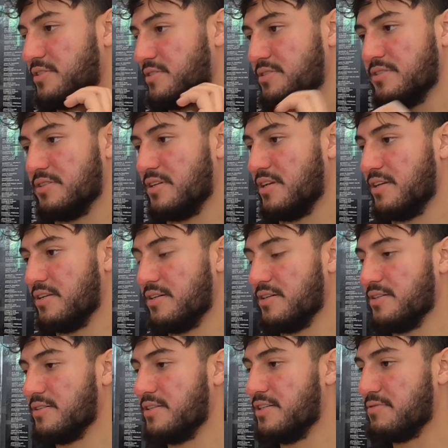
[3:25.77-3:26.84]

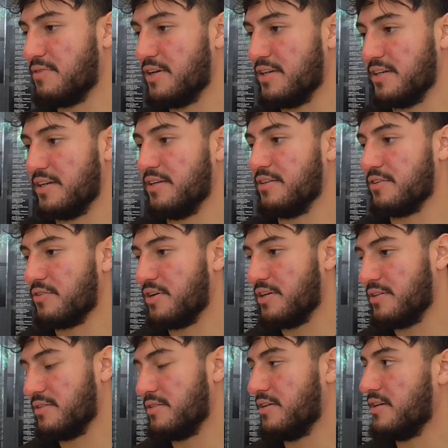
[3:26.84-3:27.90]
And he's finally getting the
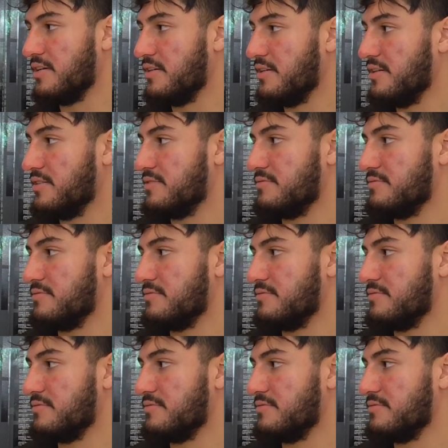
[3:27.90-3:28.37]
credit that he